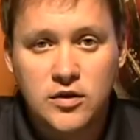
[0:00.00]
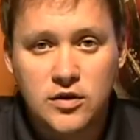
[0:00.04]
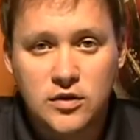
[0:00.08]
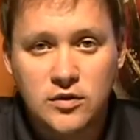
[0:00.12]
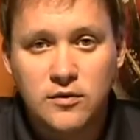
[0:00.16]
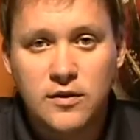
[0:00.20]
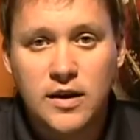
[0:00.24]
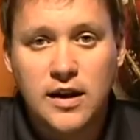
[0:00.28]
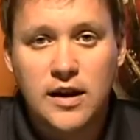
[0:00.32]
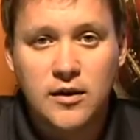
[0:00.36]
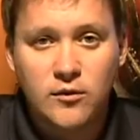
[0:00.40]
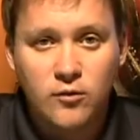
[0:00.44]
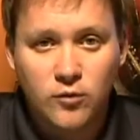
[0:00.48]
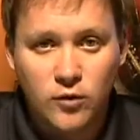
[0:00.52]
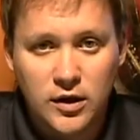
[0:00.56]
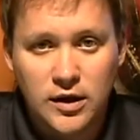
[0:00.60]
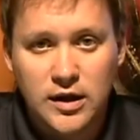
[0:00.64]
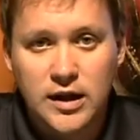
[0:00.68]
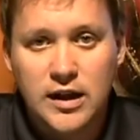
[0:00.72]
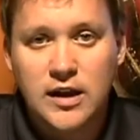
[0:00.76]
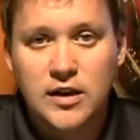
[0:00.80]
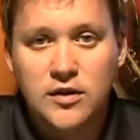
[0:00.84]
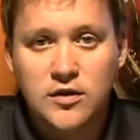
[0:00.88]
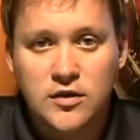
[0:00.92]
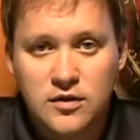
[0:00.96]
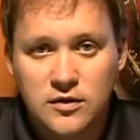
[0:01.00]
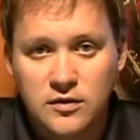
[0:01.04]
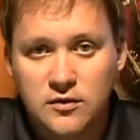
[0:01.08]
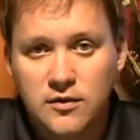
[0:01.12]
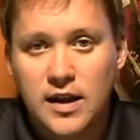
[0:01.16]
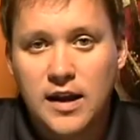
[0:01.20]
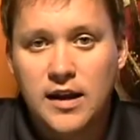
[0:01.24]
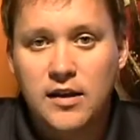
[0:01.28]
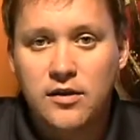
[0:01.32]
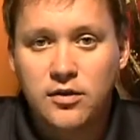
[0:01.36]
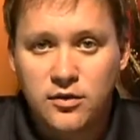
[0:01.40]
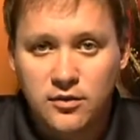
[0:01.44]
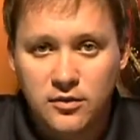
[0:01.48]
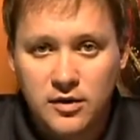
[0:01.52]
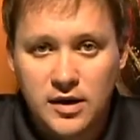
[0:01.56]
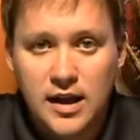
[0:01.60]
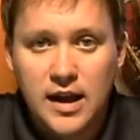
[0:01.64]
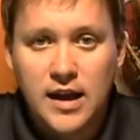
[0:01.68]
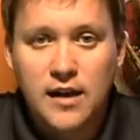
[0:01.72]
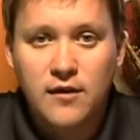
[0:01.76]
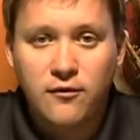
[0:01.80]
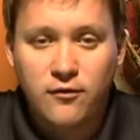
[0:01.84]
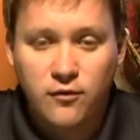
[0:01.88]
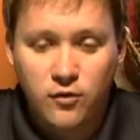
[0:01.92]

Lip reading: 2 and 1 and 2 and 3 and